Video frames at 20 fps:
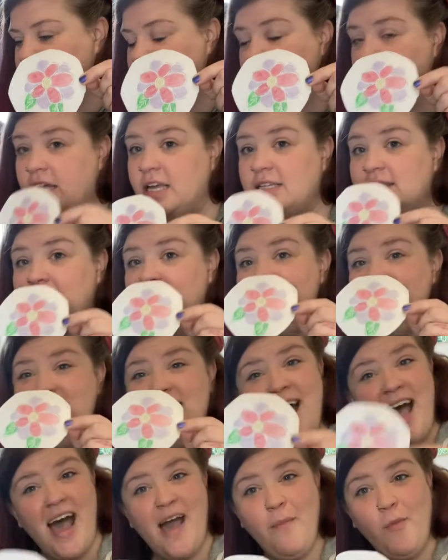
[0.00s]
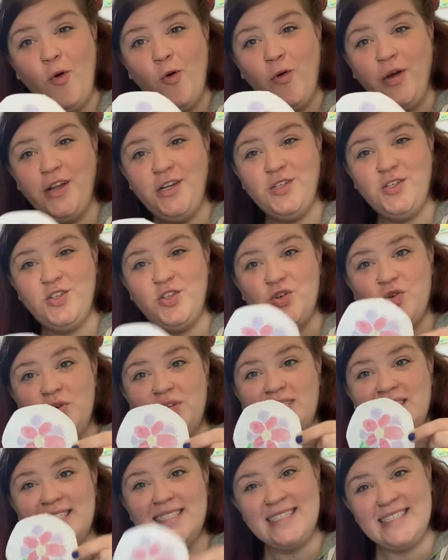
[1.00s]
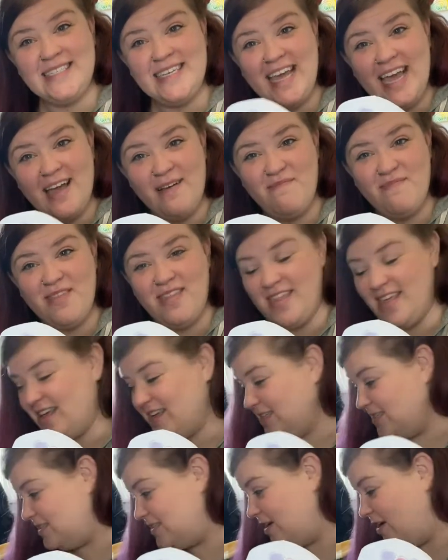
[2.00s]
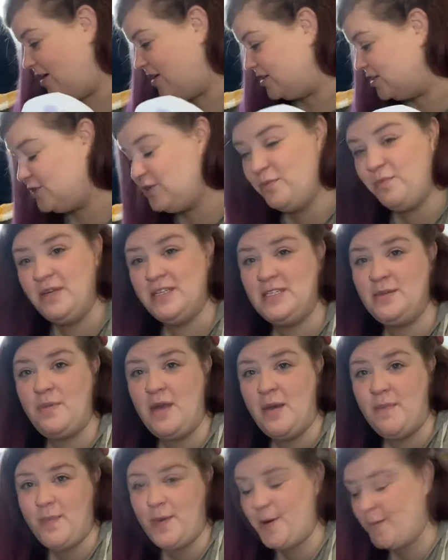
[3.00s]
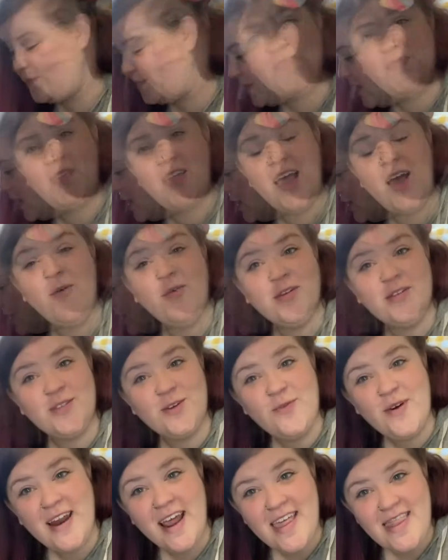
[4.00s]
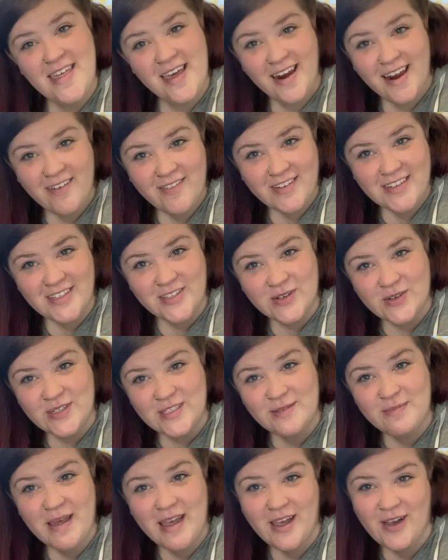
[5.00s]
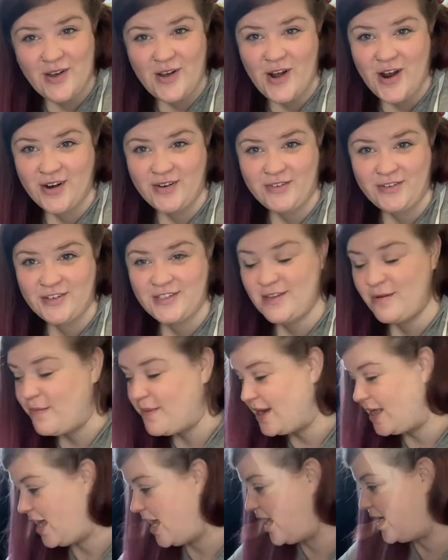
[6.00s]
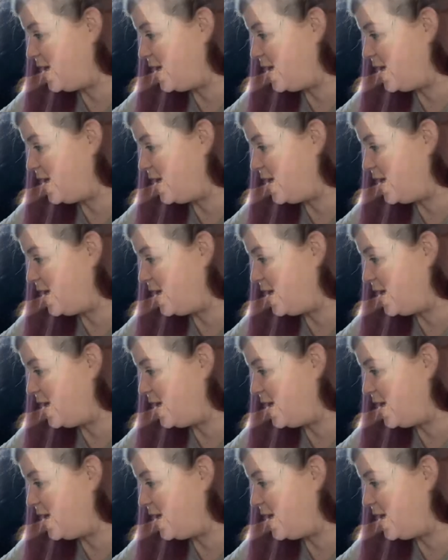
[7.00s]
areas, I'm going to stamp this onto a piece of paper. So what I thought I would do is make a card for somebody I